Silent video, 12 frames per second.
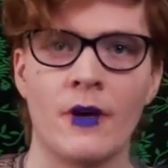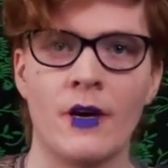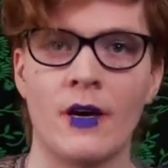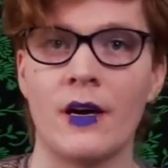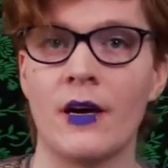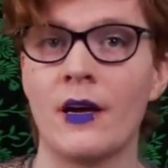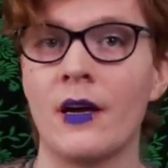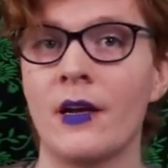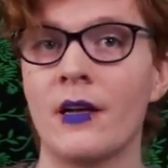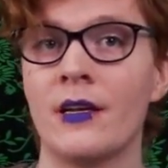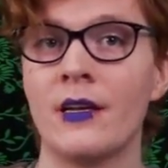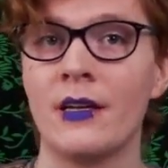
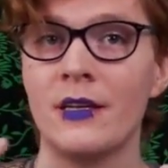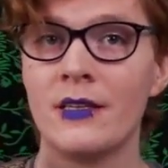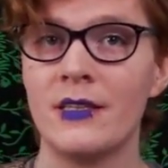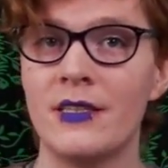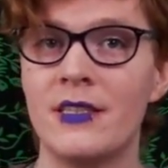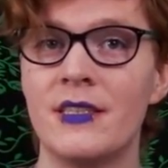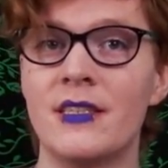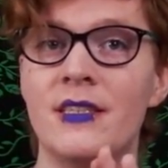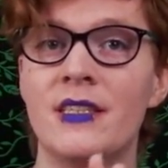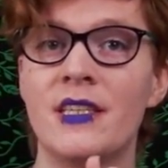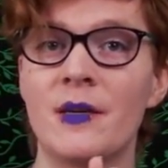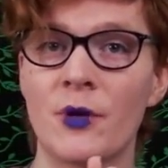uh,
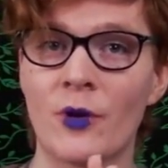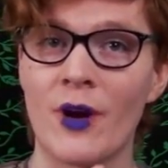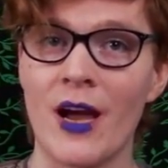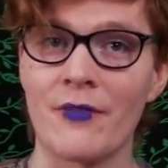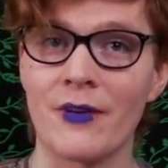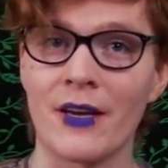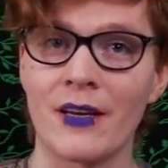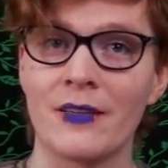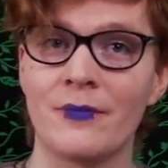demographic.